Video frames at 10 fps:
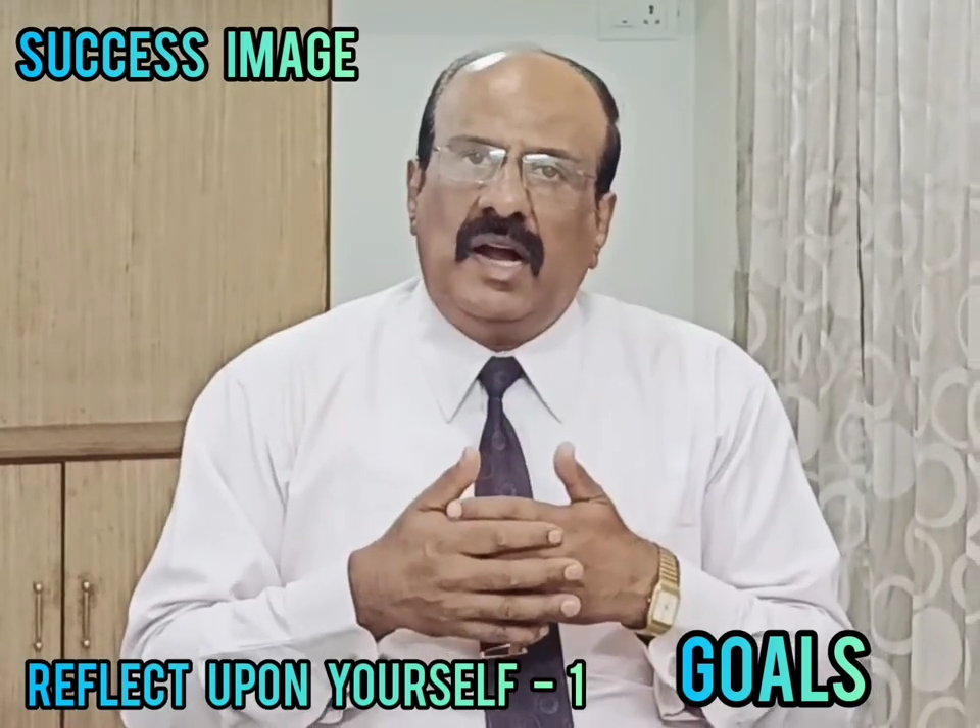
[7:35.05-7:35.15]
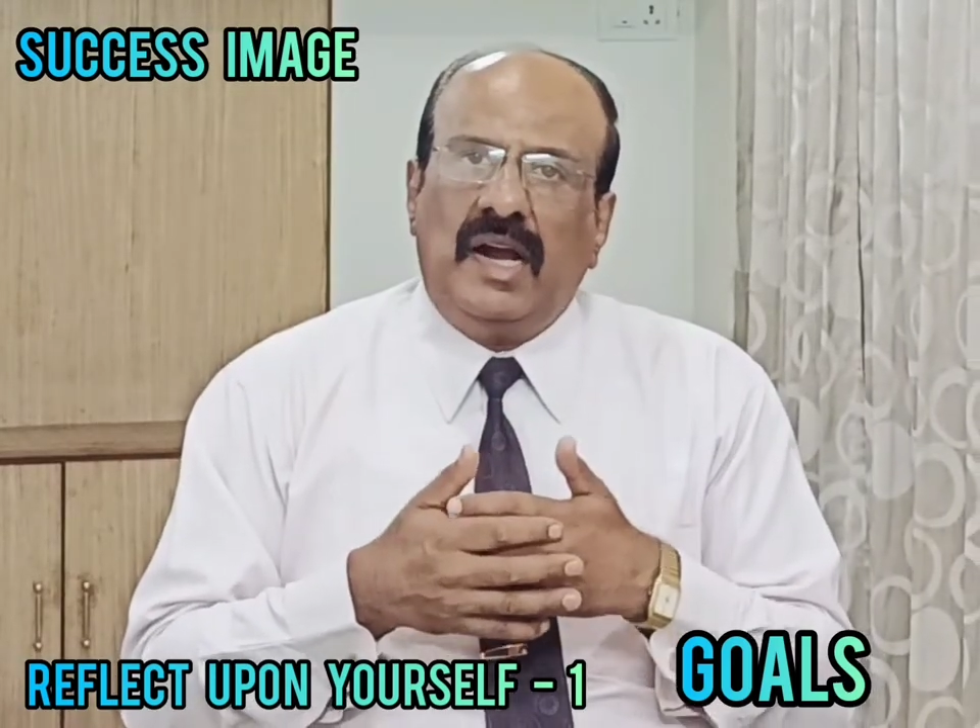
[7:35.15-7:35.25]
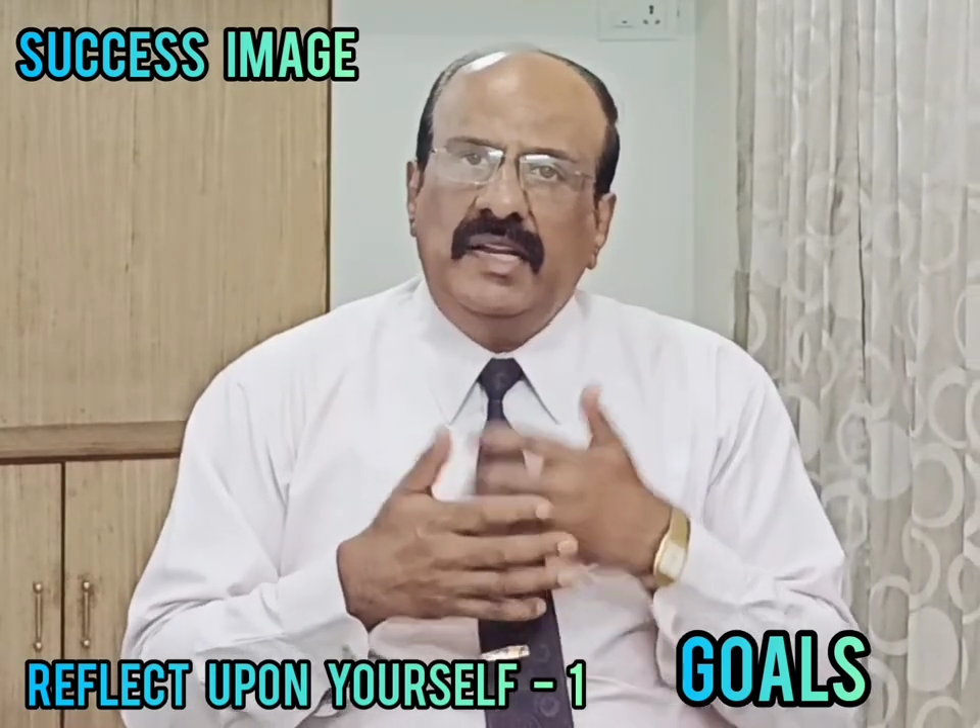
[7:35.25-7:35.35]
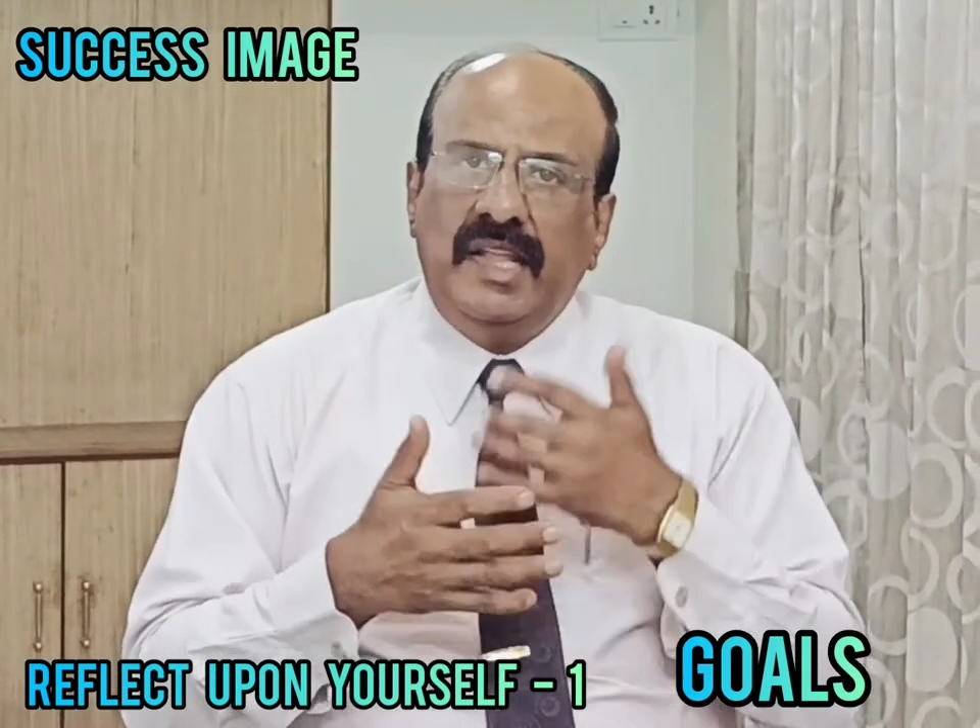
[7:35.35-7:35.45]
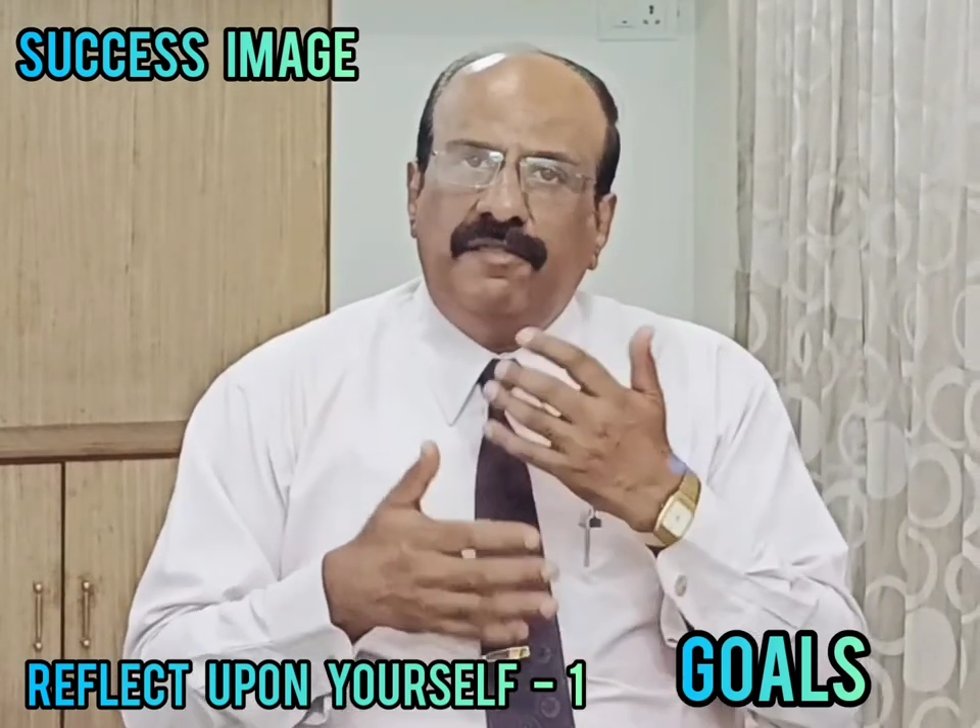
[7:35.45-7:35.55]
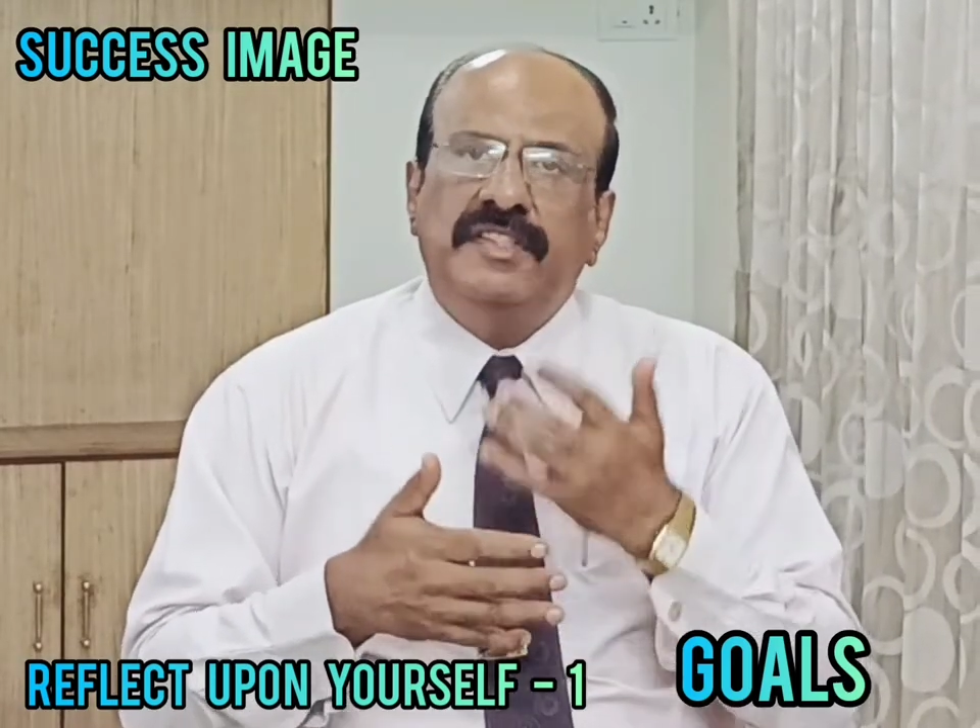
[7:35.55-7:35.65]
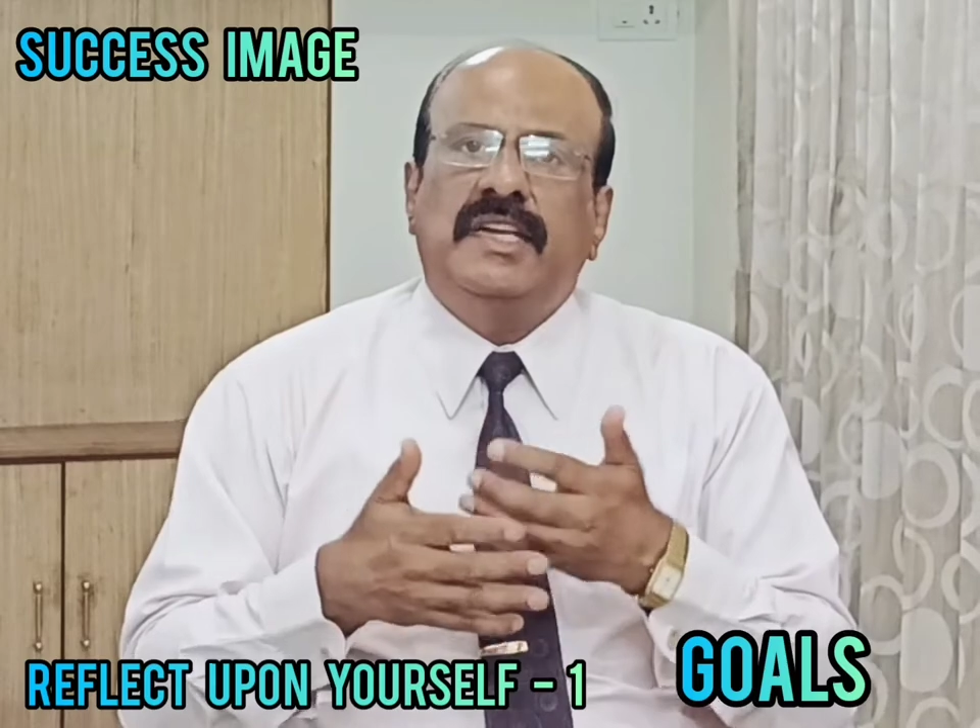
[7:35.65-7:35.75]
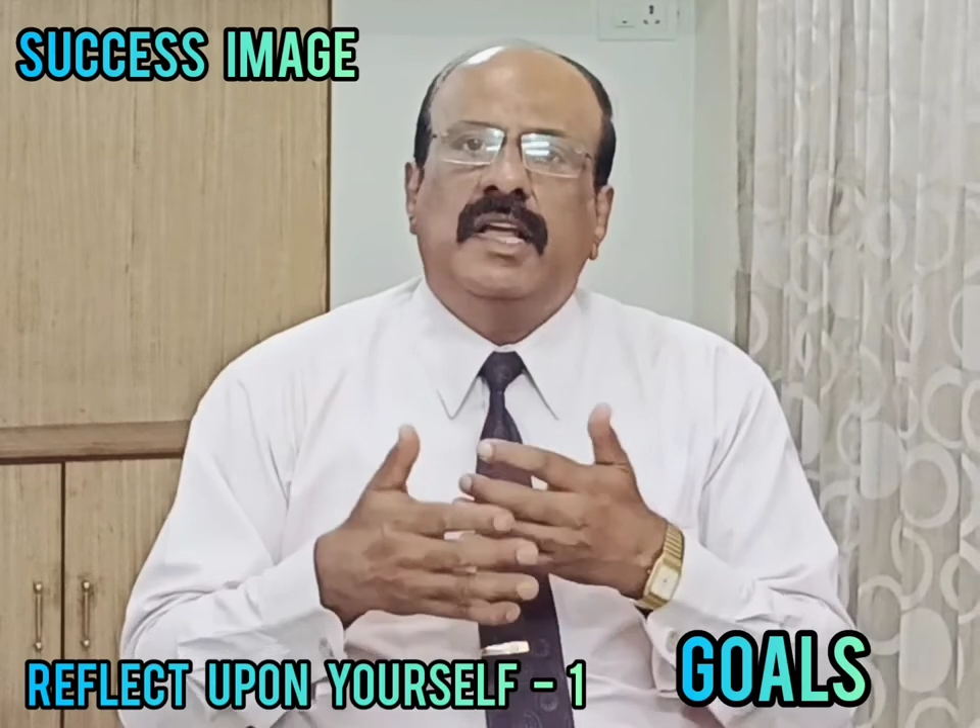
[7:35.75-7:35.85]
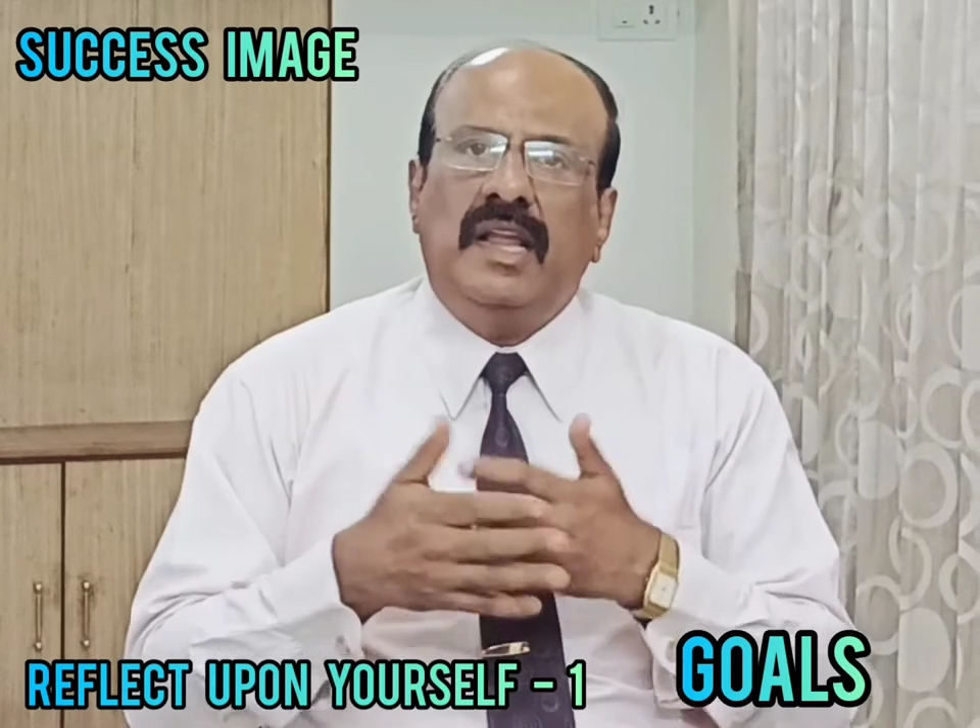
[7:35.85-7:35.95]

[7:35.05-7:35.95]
and their physical